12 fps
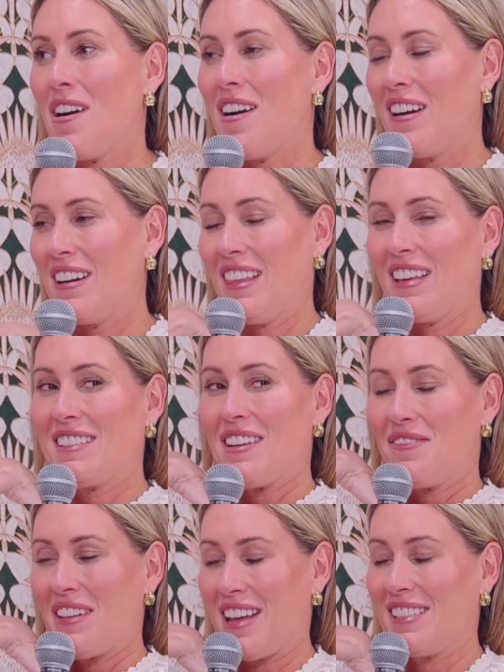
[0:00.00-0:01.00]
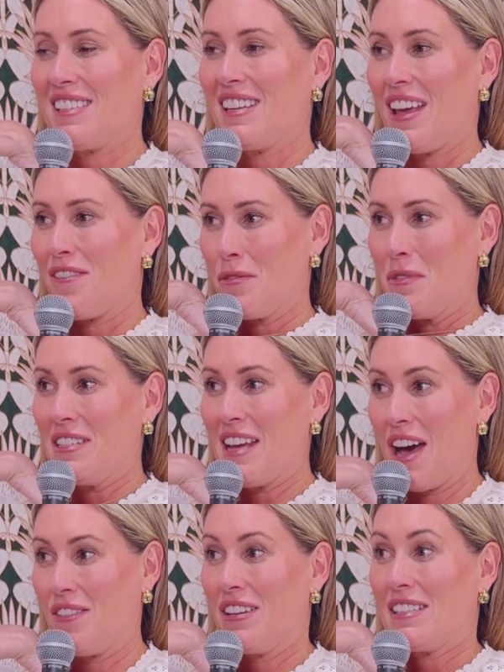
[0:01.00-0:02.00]
our like stepdad sitting everyone
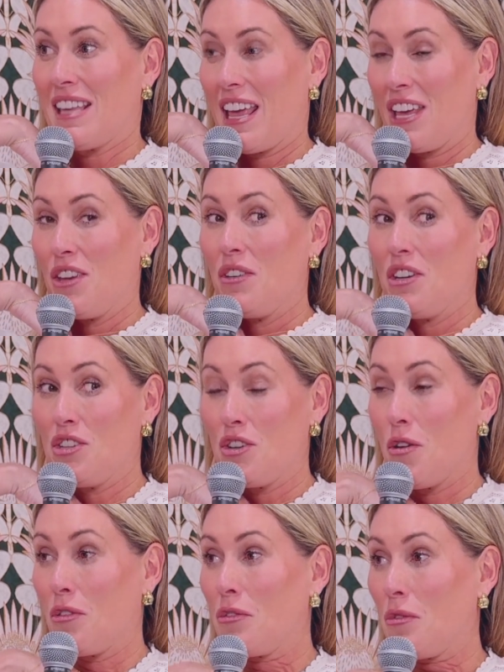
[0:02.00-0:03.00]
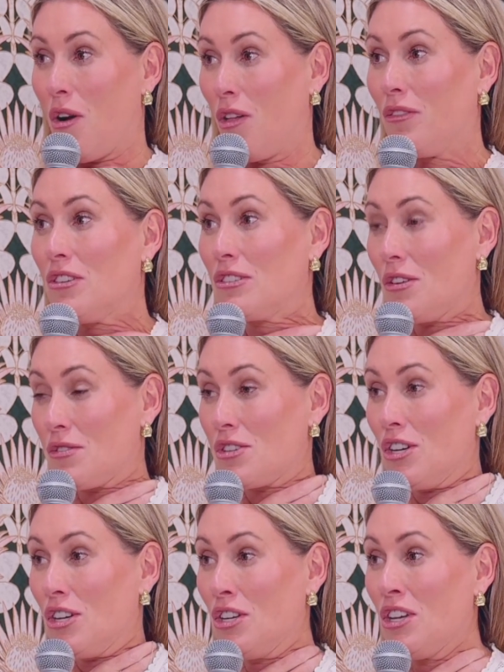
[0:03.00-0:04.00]
down and saying, you need to go through all of your
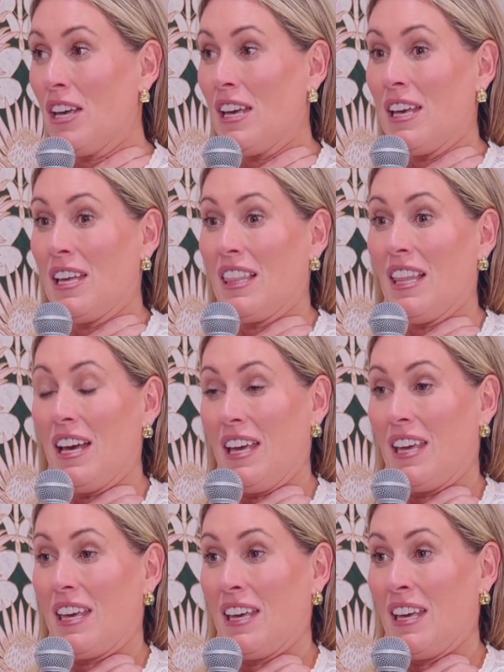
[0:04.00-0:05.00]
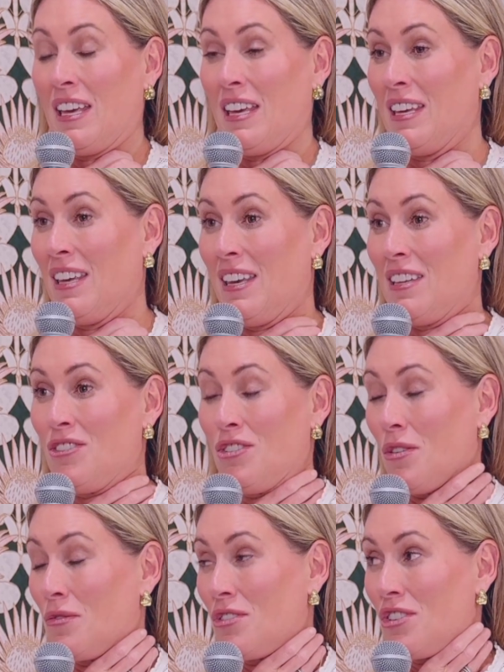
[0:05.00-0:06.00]
social, like,
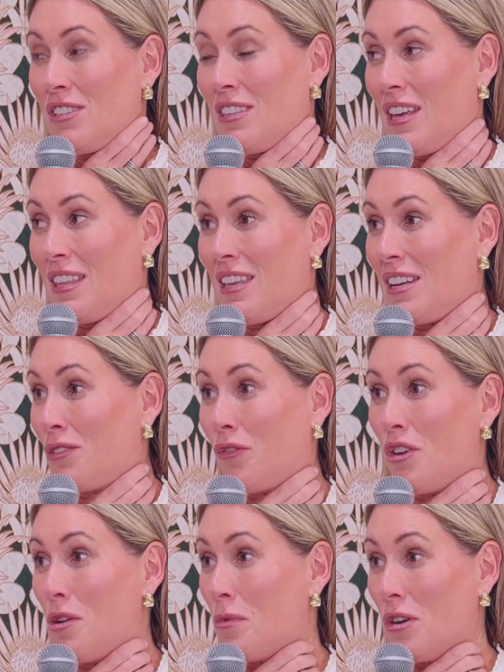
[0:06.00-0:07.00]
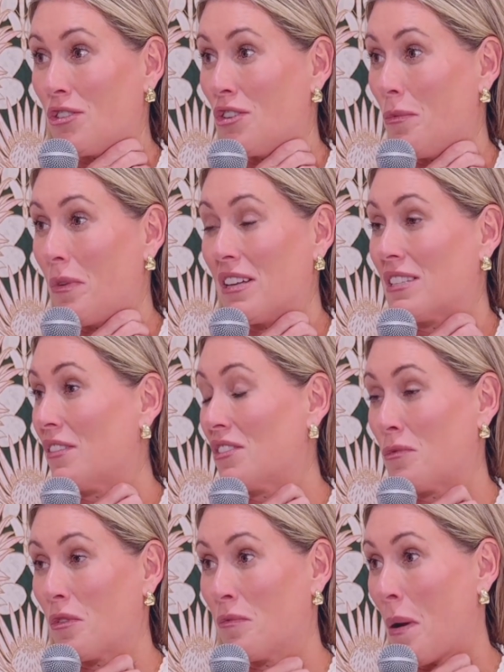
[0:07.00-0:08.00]
don't just think that it's for your personal, because if
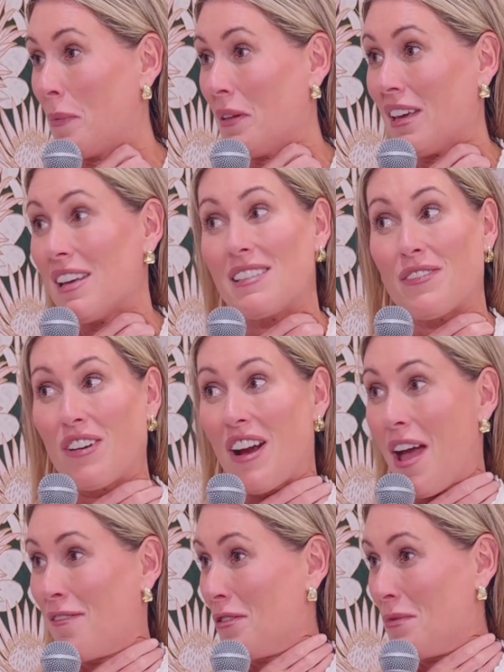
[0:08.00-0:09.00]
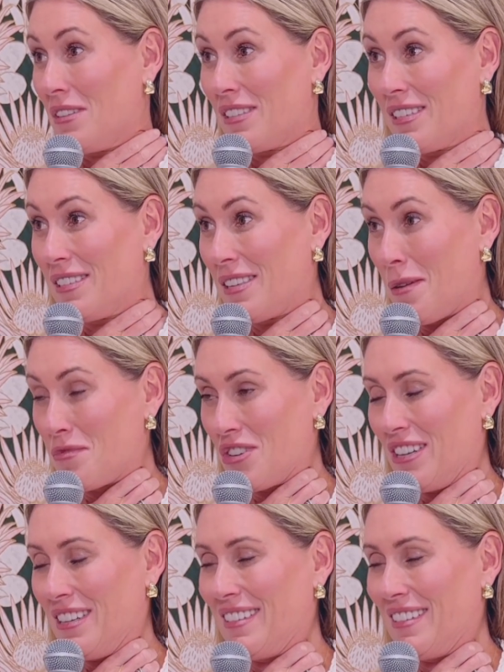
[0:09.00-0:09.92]
it's for public, it's for everyone's consumption.